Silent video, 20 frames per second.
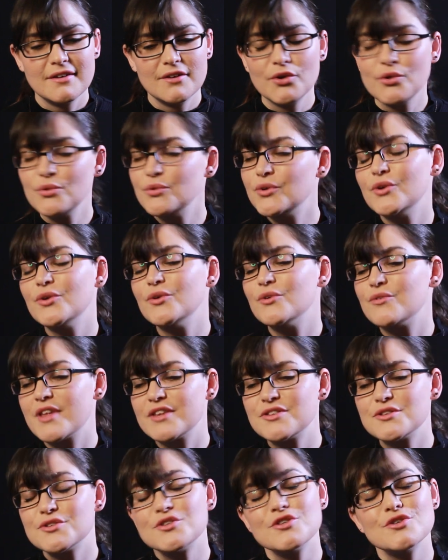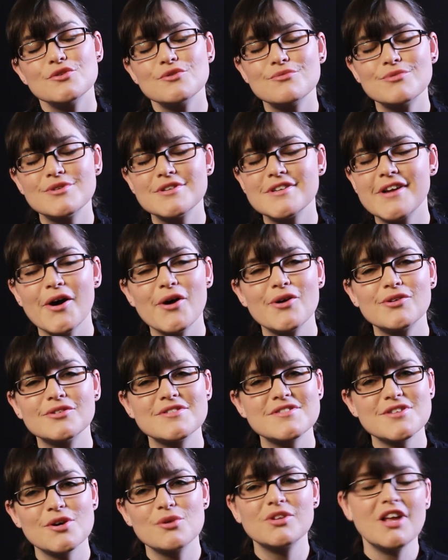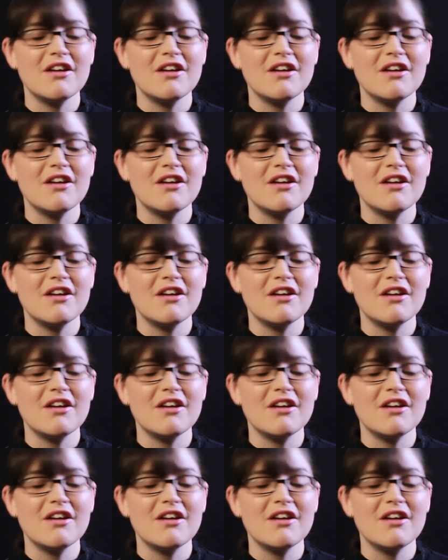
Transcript: who knew that the two would go so